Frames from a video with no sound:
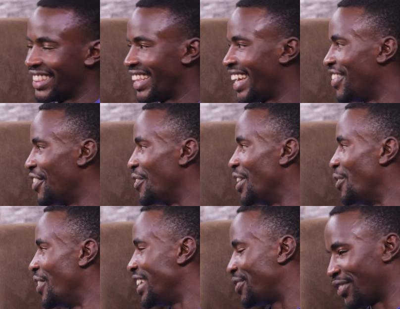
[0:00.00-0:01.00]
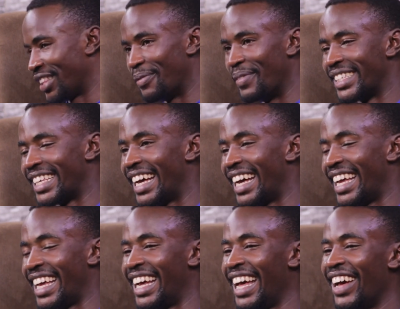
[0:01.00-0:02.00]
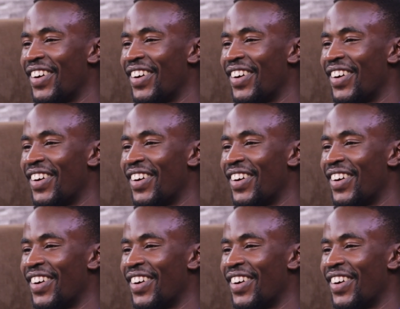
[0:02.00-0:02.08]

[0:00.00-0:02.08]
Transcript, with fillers: and then we will wait for the Messiah.